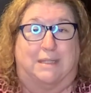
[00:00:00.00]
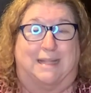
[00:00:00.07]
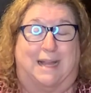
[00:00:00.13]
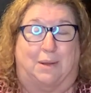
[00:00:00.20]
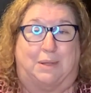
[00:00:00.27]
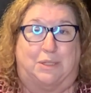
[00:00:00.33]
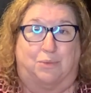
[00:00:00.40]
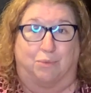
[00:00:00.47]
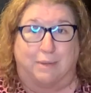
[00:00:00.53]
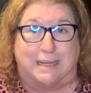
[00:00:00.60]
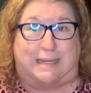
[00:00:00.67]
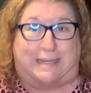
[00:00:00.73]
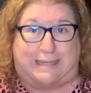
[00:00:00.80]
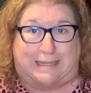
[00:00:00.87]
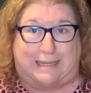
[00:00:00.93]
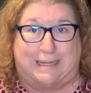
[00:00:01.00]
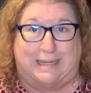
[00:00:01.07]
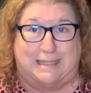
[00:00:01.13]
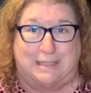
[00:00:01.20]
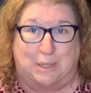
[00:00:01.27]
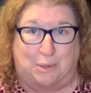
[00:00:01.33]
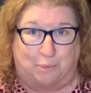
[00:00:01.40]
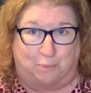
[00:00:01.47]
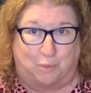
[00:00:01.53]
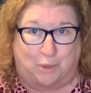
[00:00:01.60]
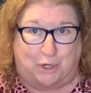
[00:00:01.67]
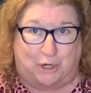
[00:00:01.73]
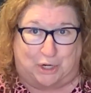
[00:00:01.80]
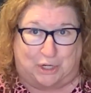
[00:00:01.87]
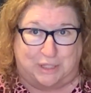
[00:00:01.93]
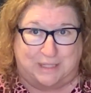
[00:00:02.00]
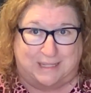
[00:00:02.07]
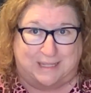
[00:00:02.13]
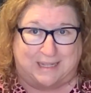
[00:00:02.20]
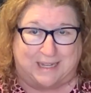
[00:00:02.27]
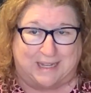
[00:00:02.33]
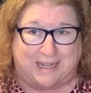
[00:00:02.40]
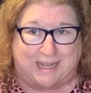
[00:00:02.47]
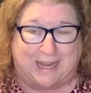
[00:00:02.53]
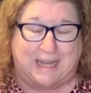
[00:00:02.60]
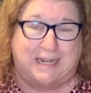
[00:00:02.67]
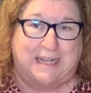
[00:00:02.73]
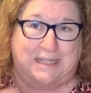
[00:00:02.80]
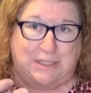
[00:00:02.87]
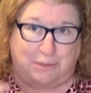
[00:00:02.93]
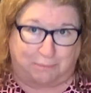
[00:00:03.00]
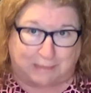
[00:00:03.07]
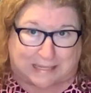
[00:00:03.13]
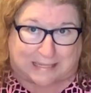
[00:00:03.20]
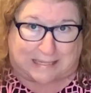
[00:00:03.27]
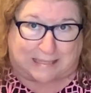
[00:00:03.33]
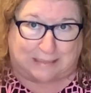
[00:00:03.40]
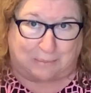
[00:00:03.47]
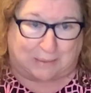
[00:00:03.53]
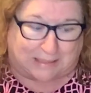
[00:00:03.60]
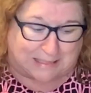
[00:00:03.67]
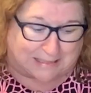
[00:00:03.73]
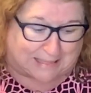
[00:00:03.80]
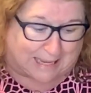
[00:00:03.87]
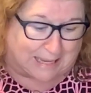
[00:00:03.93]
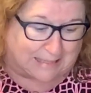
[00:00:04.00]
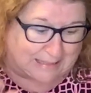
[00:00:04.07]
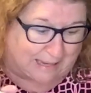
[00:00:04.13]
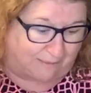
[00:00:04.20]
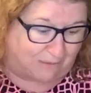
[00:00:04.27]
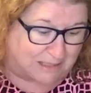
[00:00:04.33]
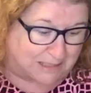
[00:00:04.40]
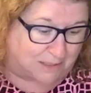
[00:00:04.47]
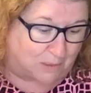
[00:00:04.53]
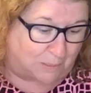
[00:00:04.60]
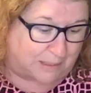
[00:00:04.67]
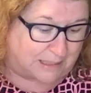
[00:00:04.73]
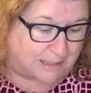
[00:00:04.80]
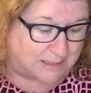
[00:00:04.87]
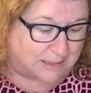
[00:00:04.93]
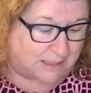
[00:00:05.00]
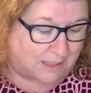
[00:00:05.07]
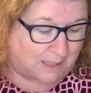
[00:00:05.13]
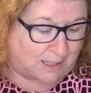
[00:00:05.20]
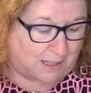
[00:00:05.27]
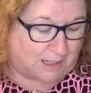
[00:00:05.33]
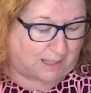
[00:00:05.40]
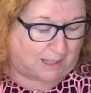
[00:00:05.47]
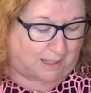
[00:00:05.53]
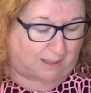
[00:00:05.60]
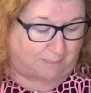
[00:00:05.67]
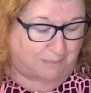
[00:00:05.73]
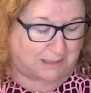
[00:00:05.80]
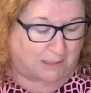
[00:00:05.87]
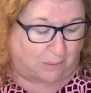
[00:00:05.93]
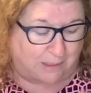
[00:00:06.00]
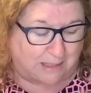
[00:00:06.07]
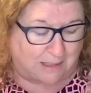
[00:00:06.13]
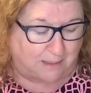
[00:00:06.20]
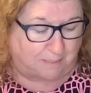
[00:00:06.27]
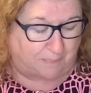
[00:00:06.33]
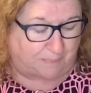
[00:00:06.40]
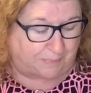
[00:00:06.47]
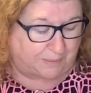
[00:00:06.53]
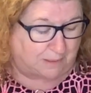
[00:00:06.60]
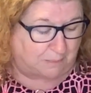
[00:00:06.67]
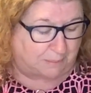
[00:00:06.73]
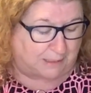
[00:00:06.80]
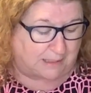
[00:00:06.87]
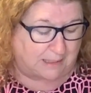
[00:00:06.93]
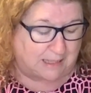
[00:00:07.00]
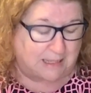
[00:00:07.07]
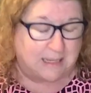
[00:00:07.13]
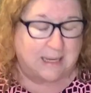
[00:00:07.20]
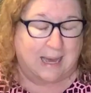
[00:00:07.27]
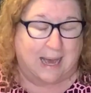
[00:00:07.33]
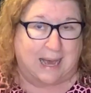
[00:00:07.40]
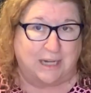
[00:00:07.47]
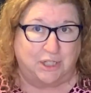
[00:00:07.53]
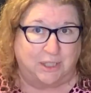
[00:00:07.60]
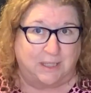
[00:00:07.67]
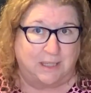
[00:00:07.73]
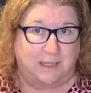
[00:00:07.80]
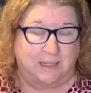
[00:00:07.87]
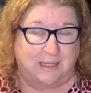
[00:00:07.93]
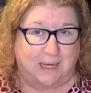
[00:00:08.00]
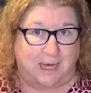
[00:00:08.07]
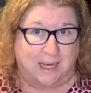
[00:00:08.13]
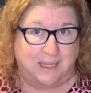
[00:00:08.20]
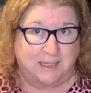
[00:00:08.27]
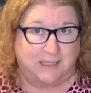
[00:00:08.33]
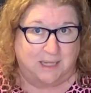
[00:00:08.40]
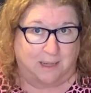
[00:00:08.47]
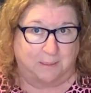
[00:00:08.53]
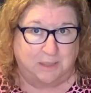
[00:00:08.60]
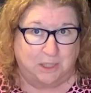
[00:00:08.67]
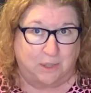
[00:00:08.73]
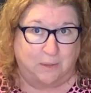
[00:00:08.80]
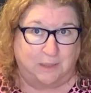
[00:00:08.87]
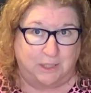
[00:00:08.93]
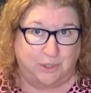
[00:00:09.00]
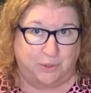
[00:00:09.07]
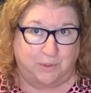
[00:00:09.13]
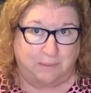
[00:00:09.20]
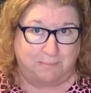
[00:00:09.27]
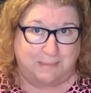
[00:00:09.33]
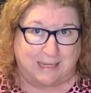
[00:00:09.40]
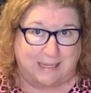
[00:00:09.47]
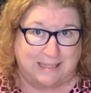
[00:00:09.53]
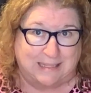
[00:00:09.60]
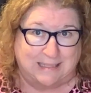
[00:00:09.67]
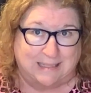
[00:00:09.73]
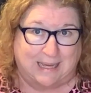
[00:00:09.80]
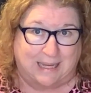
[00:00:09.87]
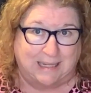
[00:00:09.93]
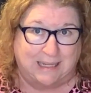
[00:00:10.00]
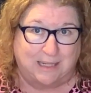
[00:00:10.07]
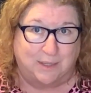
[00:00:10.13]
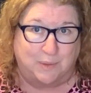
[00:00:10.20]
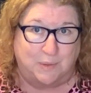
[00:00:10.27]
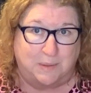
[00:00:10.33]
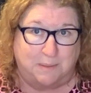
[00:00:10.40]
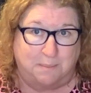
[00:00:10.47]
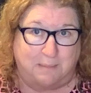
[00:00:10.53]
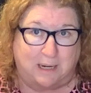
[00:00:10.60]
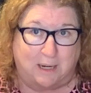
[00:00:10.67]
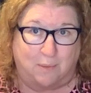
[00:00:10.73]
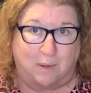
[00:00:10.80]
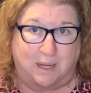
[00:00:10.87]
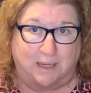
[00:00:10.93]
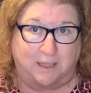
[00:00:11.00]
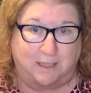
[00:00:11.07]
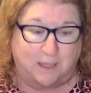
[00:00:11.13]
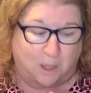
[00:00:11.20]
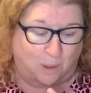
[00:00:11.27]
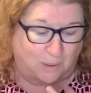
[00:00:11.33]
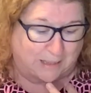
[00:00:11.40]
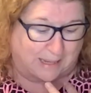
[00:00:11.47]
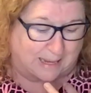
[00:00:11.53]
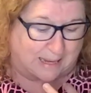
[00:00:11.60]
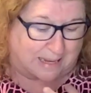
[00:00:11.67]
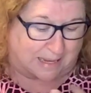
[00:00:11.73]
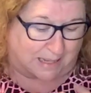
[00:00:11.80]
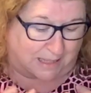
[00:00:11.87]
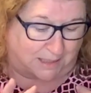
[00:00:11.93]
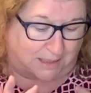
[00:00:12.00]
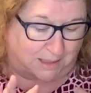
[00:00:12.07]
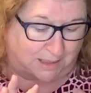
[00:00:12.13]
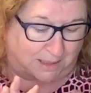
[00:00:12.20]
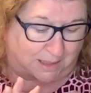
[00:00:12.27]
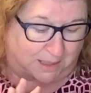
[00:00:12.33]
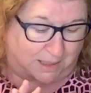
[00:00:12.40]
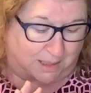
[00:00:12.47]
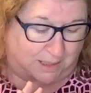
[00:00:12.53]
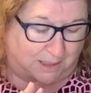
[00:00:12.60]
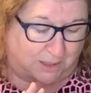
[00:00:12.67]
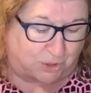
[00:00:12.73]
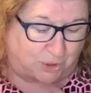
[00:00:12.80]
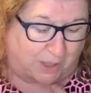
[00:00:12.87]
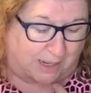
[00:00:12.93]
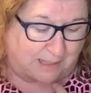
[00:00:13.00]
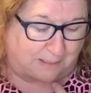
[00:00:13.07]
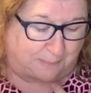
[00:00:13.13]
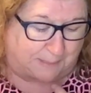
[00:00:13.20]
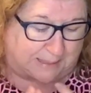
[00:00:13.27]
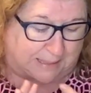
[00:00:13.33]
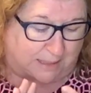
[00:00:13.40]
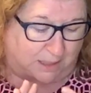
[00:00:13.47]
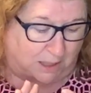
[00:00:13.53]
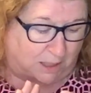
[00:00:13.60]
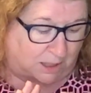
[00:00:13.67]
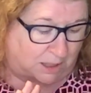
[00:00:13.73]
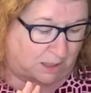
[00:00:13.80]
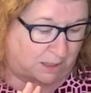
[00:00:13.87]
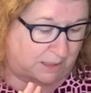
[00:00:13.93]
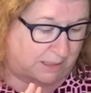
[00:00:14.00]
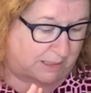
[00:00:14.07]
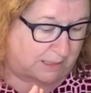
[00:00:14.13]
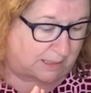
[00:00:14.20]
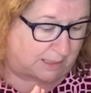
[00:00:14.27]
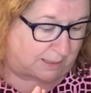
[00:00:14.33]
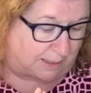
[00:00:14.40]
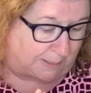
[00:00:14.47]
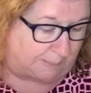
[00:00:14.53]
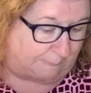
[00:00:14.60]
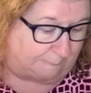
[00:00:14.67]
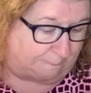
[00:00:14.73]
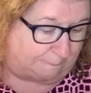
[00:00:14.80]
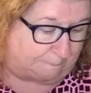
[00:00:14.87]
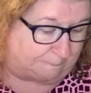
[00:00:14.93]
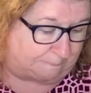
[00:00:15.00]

now he's reading his own words, and he has to read what he says, every single witness. But he actually got Thomas Hughley to admit that he used marijuana, cocaine, drank beer, and